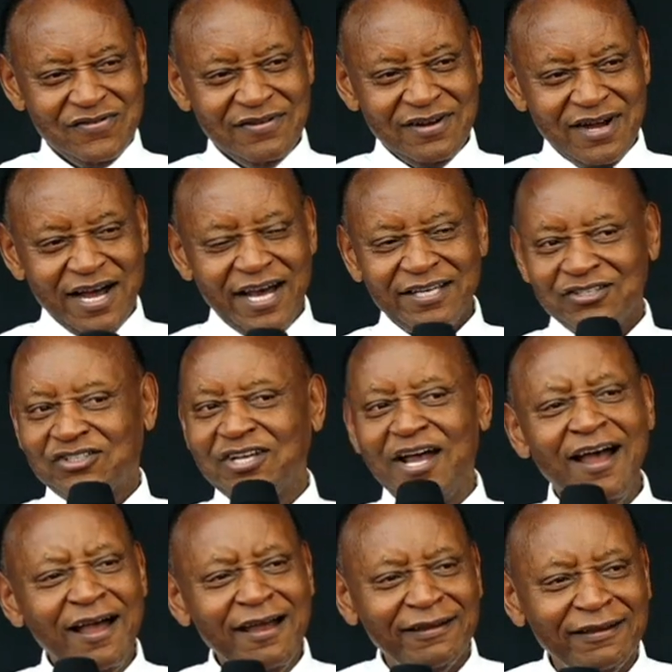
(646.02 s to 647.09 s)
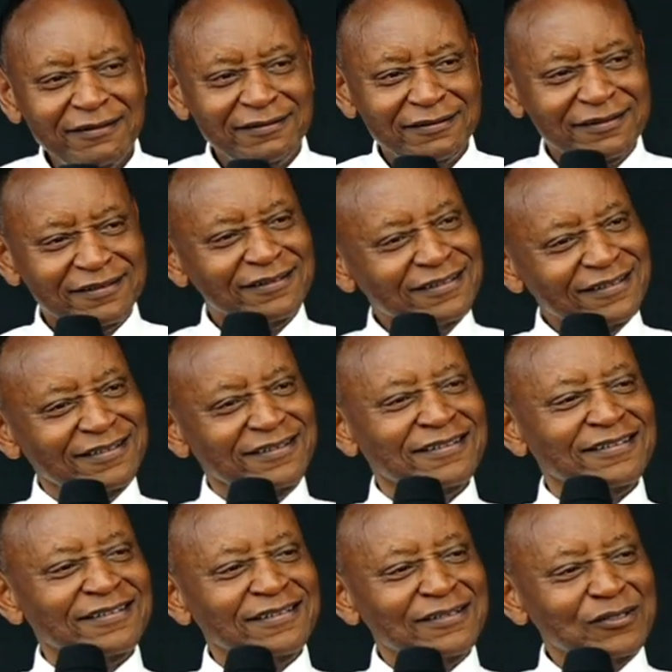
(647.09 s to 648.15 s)
I say.
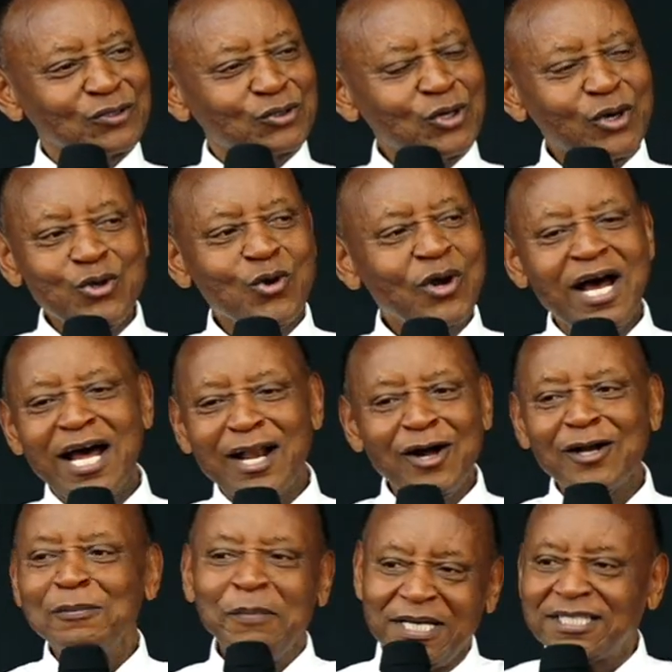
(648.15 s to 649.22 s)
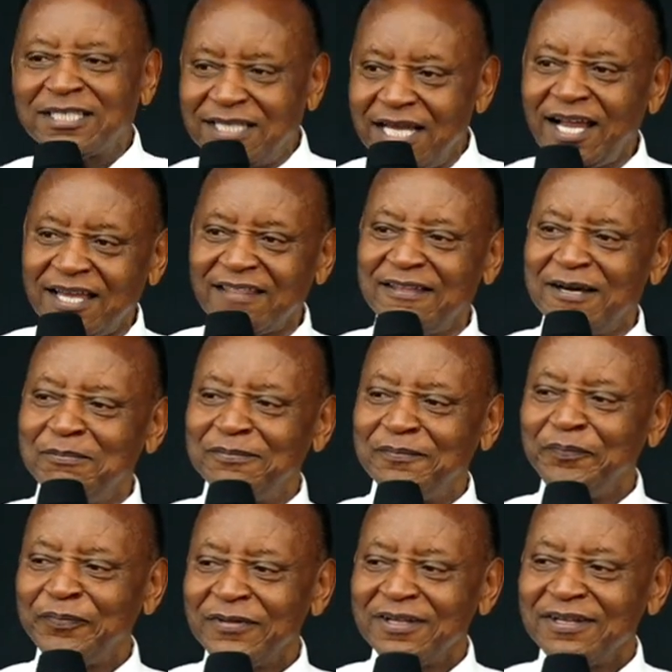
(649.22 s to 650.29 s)
So you cannot mistake them.
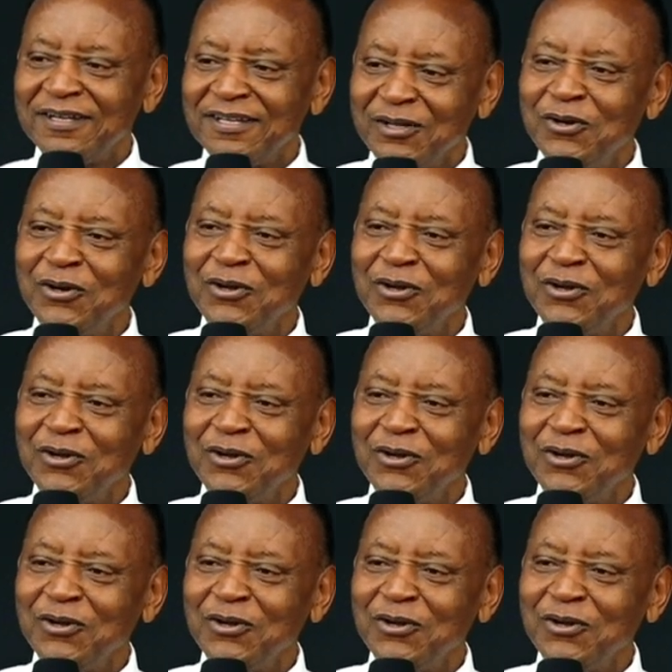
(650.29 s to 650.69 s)
You,